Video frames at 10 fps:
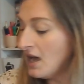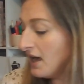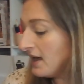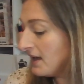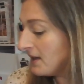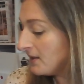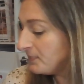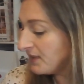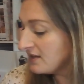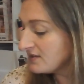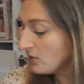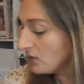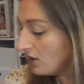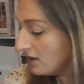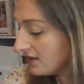And so
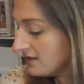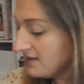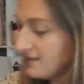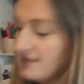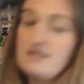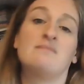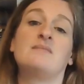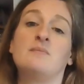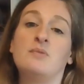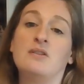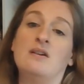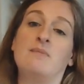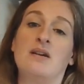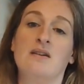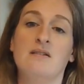in August, I'll pull out
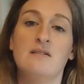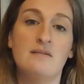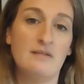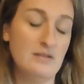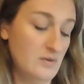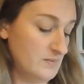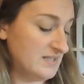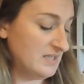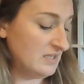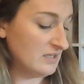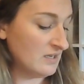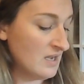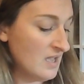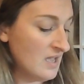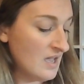my notes here.
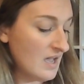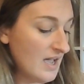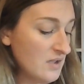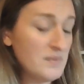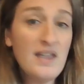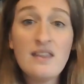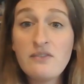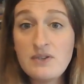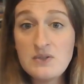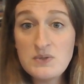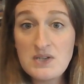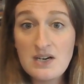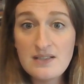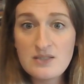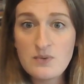I only had 3 new
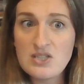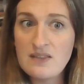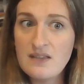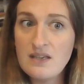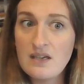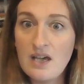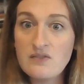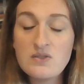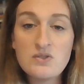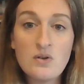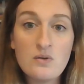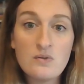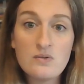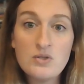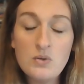starts, which I think I've
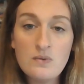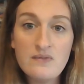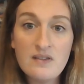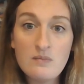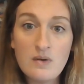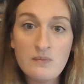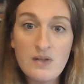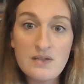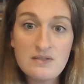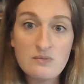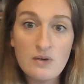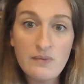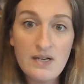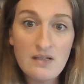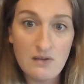shown 2 of them on Flosstube
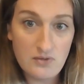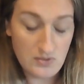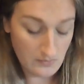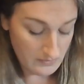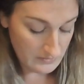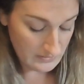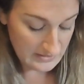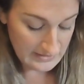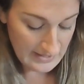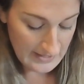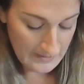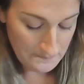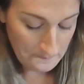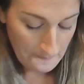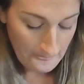already. I'll show the third today.